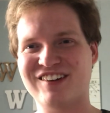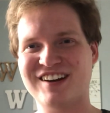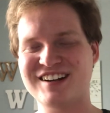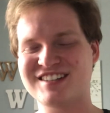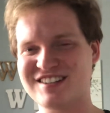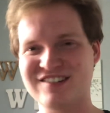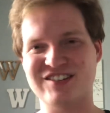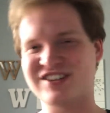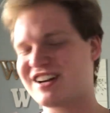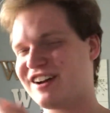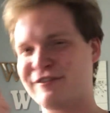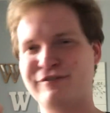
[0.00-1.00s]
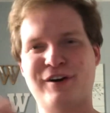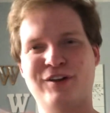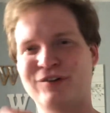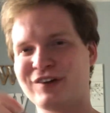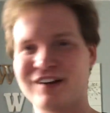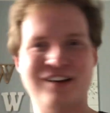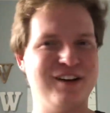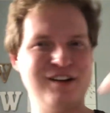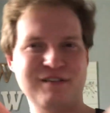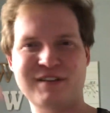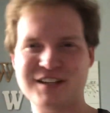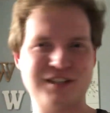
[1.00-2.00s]
day too, just kind of following.
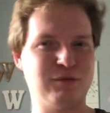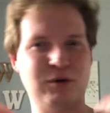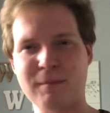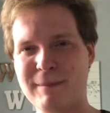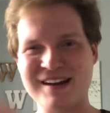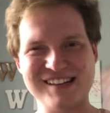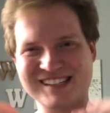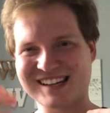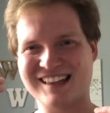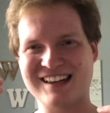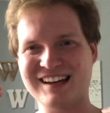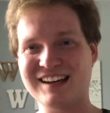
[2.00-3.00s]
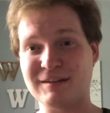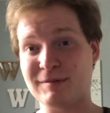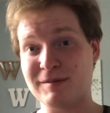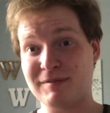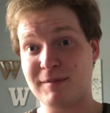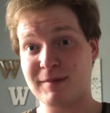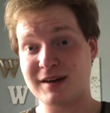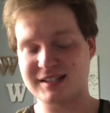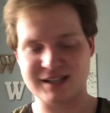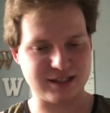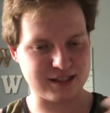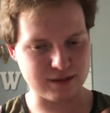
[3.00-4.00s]
That's some more basic thinking, but that makes
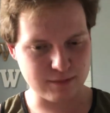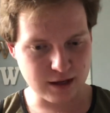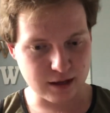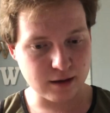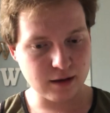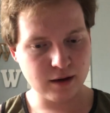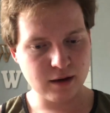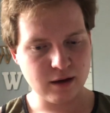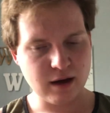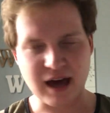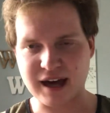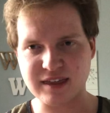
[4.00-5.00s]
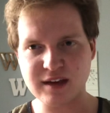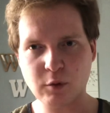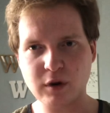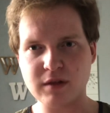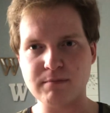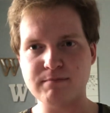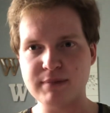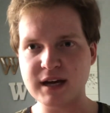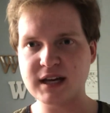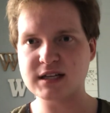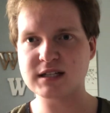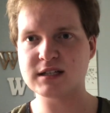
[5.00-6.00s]
sense to me. I think one of the
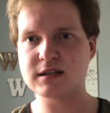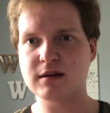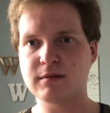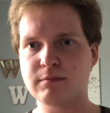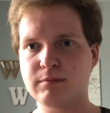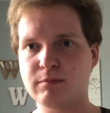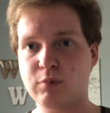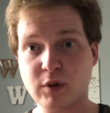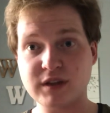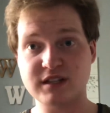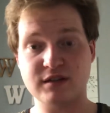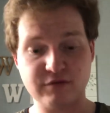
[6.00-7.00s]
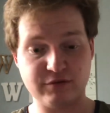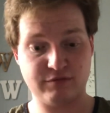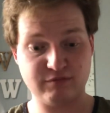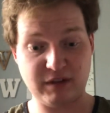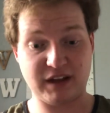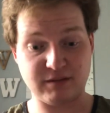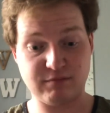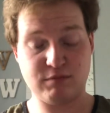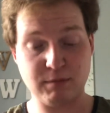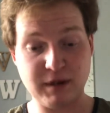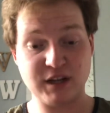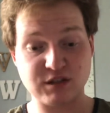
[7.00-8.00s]
biggest points of, like, the
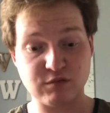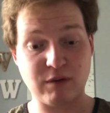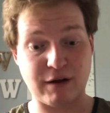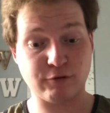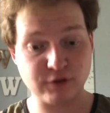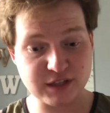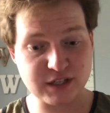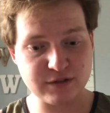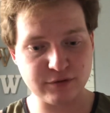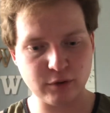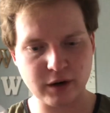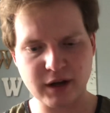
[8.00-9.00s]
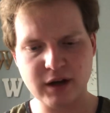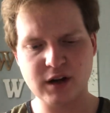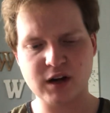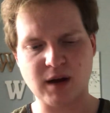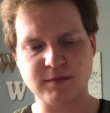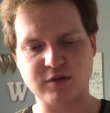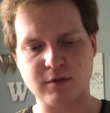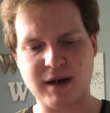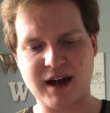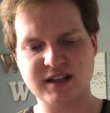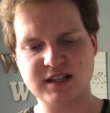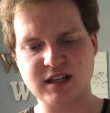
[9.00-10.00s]
biggest references for it comes from
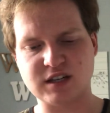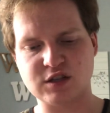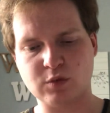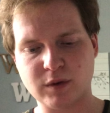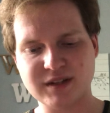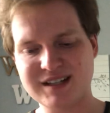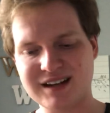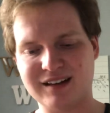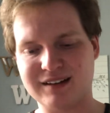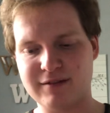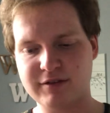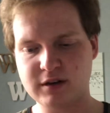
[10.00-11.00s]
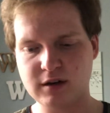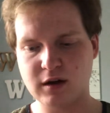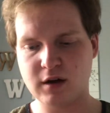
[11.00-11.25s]
Exodus 20:11,